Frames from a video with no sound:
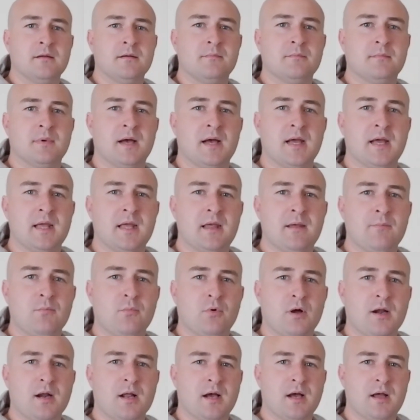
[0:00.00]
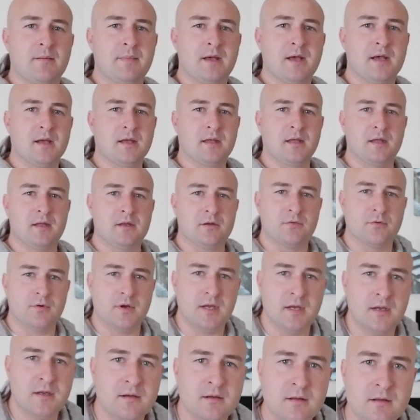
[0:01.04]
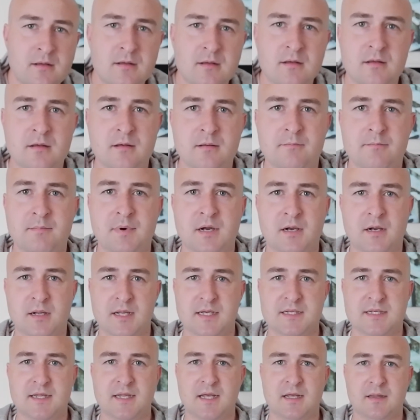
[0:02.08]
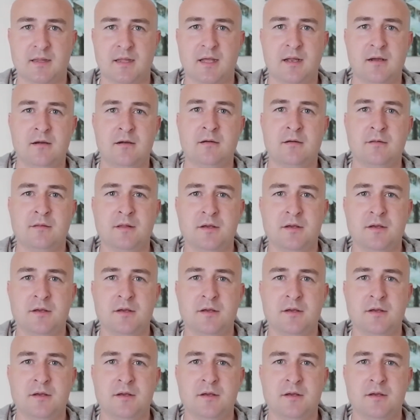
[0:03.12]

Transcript: my M1 iMac in green, but I'll get to that later.